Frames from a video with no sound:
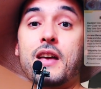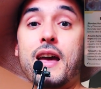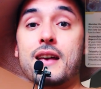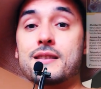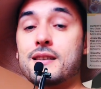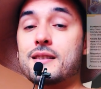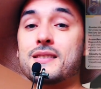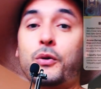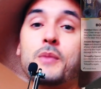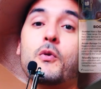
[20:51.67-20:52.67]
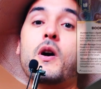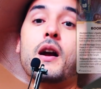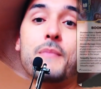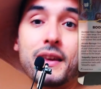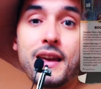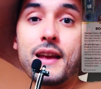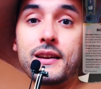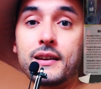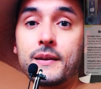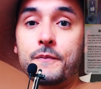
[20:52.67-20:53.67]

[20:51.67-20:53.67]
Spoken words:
has this grimoire mechanic,